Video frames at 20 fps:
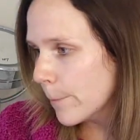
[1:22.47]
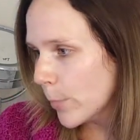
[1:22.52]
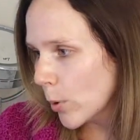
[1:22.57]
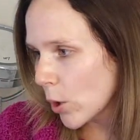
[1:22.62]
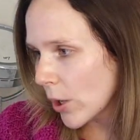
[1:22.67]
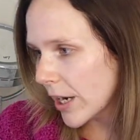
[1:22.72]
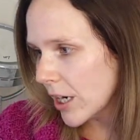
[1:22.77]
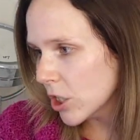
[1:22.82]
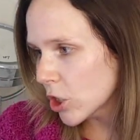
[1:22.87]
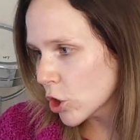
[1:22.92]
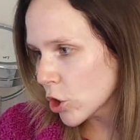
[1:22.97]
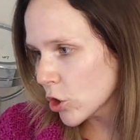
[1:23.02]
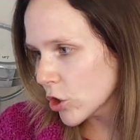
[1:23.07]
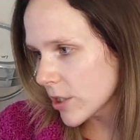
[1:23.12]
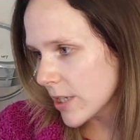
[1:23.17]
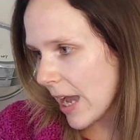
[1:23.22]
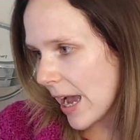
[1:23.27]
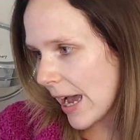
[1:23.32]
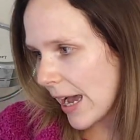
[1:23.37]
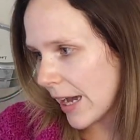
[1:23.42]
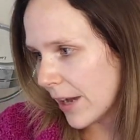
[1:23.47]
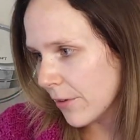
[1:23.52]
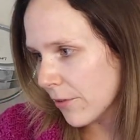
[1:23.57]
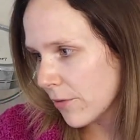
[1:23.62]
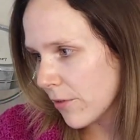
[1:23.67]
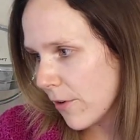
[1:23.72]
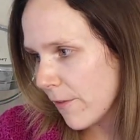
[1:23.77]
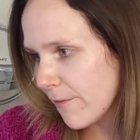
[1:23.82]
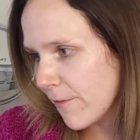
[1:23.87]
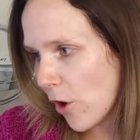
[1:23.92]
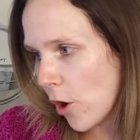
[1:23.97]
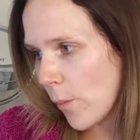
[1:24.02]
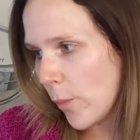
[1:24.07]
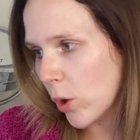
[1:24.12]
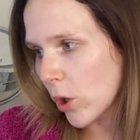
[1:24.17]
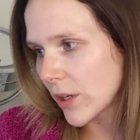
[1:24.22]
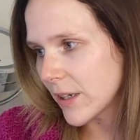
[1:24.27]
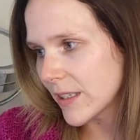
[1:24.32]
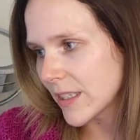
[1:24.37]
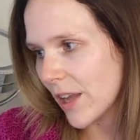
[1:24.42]
but it does have
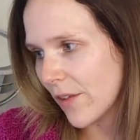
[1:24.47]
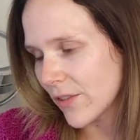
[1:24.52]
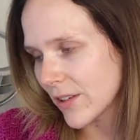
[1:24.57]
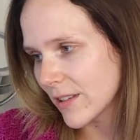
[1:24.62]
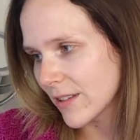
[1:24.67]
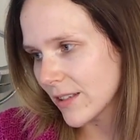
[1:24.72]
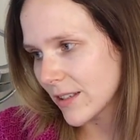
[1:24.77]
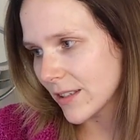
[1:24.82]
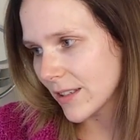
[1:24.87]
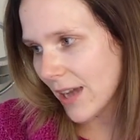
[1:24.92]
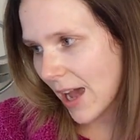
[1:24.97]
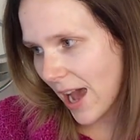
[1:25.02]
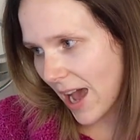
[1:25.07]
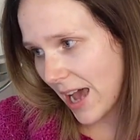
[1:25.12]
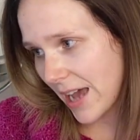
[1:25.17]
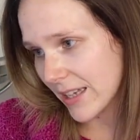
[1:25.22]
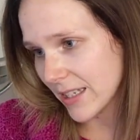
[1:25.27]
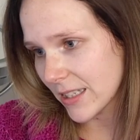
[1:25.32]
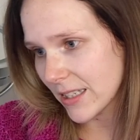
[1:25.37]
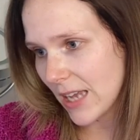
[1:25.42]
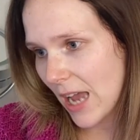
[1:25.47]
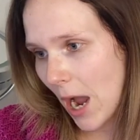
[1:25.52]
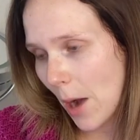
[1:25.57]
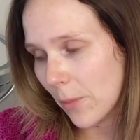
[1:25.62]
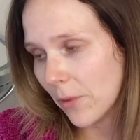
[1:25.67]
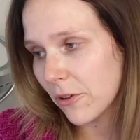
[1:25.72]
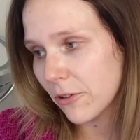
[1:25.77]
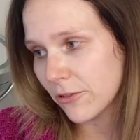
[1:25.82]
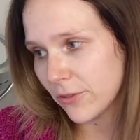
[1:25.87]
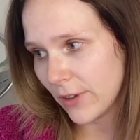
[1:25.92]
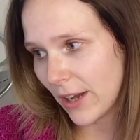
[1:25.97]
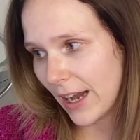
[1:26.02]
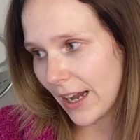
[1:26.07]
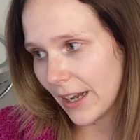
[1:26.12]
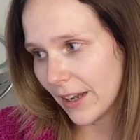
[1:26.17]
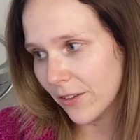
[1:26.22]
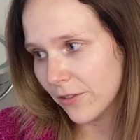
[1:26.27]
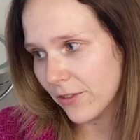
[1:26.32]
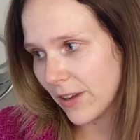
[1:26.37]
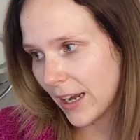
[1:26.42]
4.7 stars out of
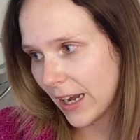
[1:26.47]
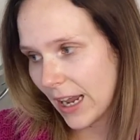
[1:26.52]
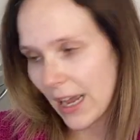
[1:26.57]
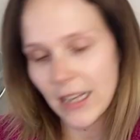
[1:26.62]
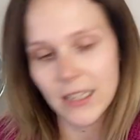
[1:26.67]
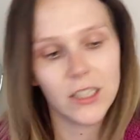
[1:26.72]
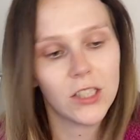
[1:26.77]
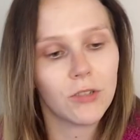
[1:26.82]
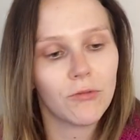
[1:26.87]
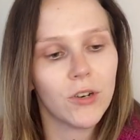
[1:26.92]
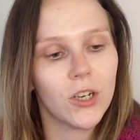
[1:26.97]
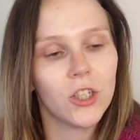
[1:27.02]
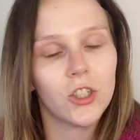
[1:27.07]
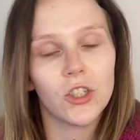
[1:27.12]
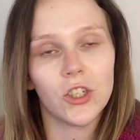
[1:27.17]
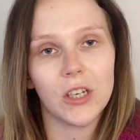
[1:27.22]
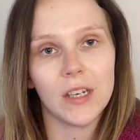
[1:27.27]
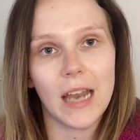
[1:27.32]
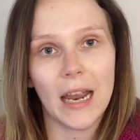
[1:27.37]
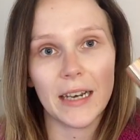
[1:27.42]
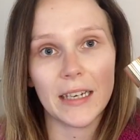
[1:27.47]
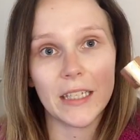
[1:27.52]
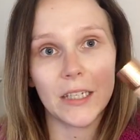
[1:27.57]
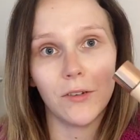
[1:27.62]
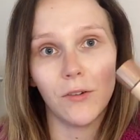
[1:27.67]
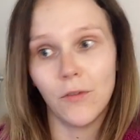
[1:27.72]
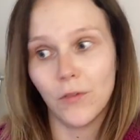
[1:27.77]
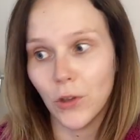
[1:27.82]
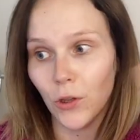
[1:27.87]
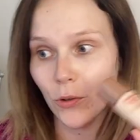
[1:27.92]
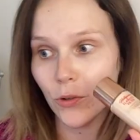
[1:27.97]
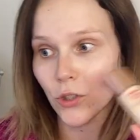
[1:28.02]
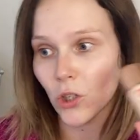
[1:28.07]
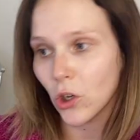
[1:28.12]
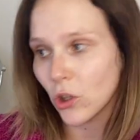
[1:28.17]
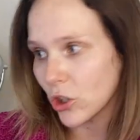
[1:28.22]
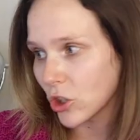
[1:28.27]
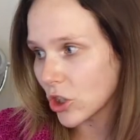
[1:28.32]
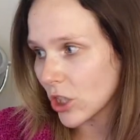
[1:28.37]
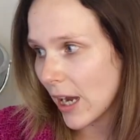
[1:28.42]
5, and it has 392 reviews
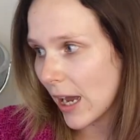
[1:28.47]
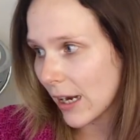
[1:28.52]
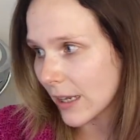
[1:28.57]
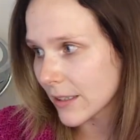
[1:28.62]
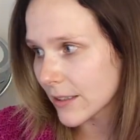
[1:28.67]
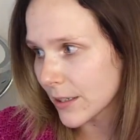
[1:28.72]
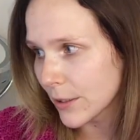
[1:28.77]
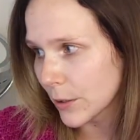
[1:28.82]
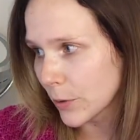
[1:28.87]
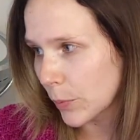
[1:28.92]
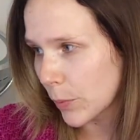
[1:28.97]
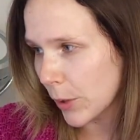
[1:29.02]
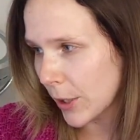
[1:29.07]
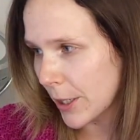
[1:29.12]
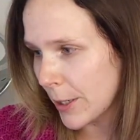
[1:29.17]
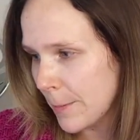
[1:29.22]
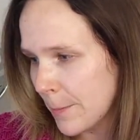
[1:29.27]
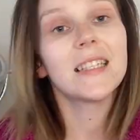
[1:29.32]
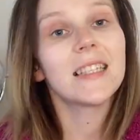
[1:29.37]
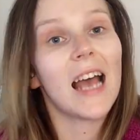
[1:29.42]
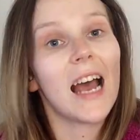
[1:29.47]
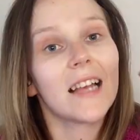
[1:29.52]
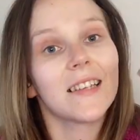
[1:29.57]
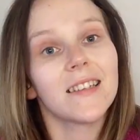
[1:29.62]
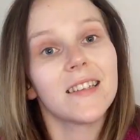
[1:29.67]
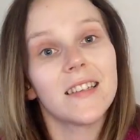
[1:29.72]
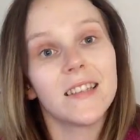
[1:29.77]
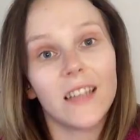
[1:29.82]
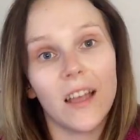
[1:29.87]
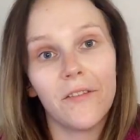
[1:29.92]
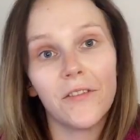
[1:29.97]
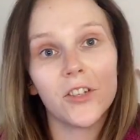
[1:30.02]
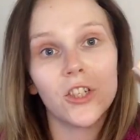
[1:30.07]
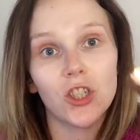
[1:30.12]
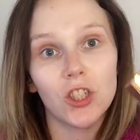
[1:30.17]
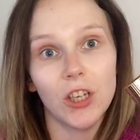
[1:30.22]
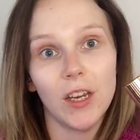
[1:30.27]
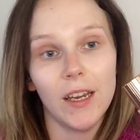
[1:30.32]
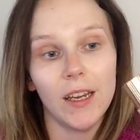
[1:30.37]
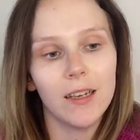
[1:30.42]
on Charlotte Tilbury. This has 7
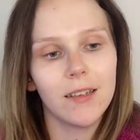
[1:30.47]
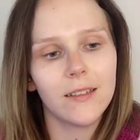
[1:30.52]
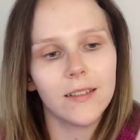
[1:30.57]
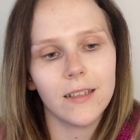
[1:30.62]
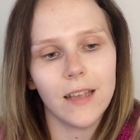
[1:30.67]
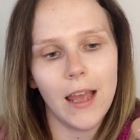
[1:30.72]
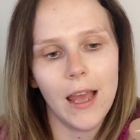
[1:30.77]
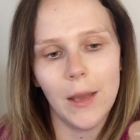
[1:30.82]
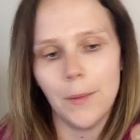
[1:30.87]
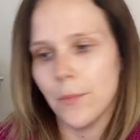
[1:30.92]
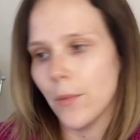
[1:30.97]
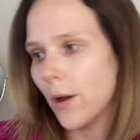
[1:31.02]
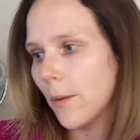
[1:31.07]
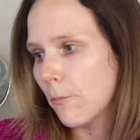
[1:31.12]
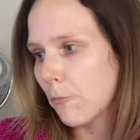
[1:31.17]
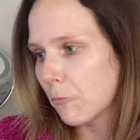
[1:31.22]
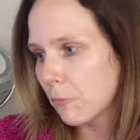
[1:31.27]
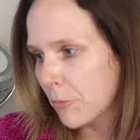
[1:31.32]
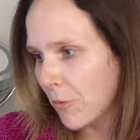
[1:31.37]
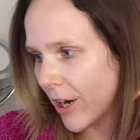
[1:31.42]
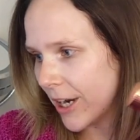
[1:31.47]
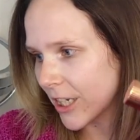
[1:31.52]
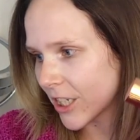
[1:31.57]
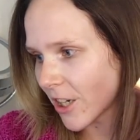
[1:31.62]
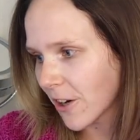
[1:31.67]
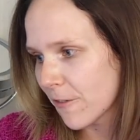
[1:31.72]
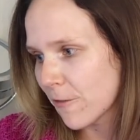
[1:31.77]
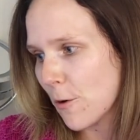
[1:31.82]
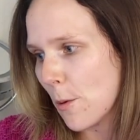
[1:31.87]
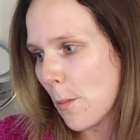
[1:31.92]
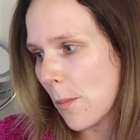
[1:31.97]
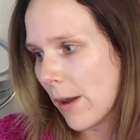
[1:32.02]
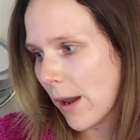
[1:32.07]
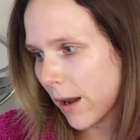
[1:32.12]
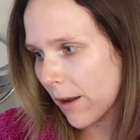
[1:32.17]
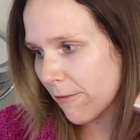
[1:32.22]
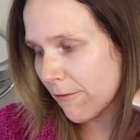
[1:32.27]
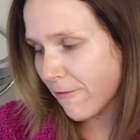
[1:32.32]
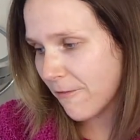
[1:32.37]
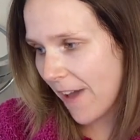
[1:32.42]
shades, ranging
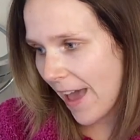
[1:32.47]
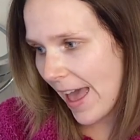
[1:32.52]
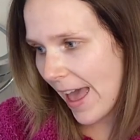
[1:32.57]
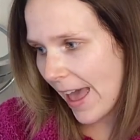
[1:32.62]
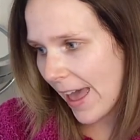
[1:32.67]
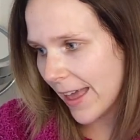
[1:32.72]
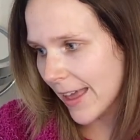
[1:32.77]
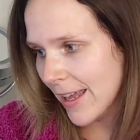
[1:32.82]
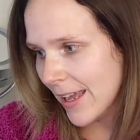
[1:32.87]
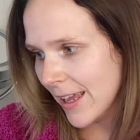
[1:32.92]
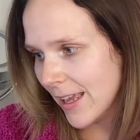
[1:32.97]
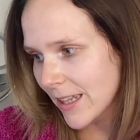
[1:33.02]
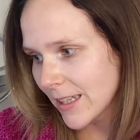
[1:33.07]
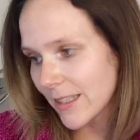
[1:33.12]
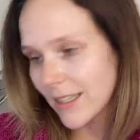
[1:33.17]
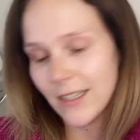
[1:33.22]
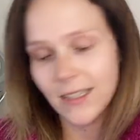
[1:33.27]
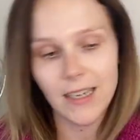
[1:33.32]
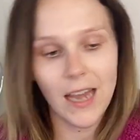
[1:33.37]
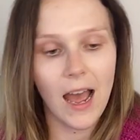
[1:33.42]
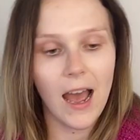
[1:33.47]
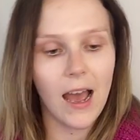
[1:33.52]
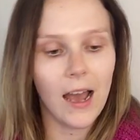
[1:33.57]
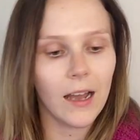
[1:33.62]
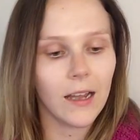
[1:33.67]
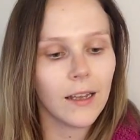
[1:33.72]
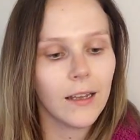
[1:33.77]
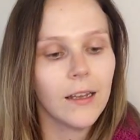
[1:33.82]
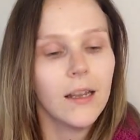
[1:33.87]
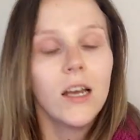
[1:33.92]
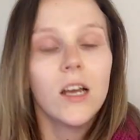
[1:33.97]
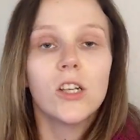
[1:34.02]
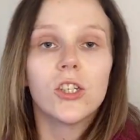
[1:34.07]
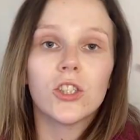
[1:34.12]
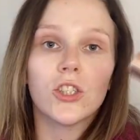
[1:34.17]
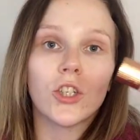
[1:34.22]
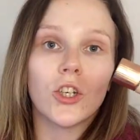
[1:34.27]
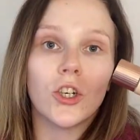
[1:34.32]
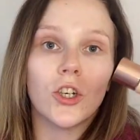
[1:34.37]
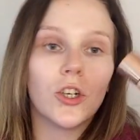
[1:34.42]
from fair to dark.
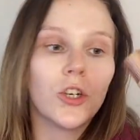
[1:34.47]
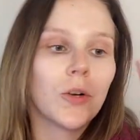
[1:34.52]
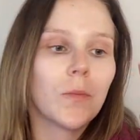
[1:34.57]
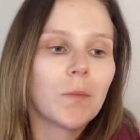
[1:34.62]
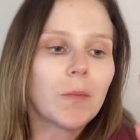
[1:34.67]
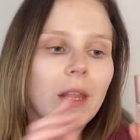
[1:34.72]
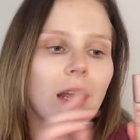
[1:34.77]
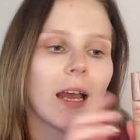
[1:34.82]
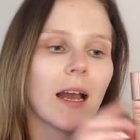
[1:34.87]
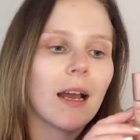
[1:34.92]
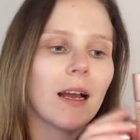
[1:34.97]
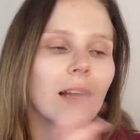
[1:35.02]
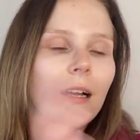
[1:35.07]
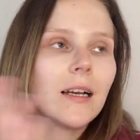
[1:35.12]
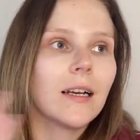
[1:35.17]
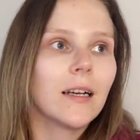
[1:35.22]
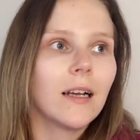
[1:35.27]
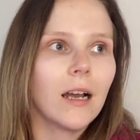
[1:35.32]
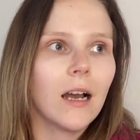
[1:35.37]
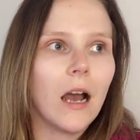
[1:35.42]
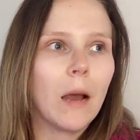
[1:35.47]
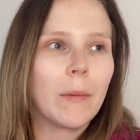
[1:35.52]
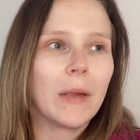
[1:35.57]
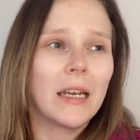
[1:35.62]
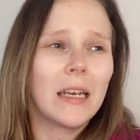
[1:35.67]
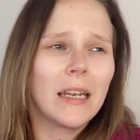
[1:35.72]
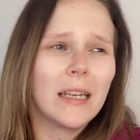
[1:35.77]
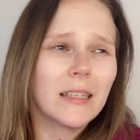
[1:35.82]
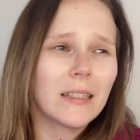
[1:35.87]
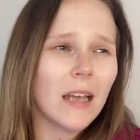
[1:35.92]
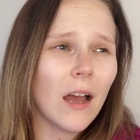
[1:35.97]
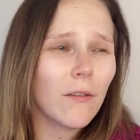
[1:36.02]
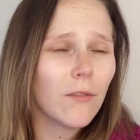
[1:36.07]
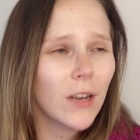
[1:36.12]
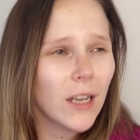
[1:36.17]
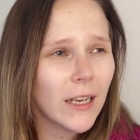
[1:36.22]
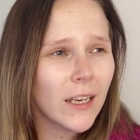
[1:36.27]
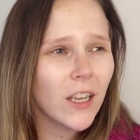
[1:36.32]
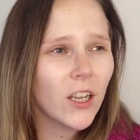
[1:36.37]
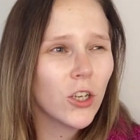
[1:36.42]
So, I mean, is that
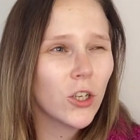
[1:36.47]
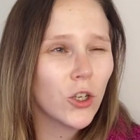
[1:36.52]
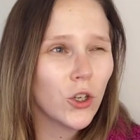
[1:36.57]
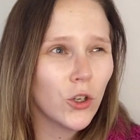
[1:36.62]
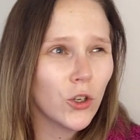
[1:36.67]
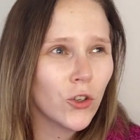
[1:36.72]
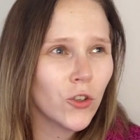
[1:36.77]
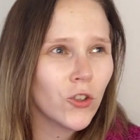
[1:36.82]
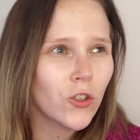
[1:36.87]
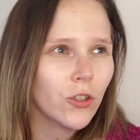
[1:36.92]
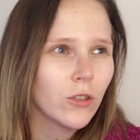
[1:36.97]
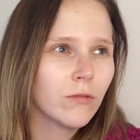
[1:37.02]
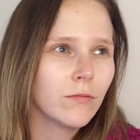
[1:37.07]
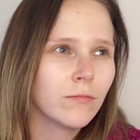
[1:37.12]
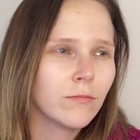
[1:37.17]
really a good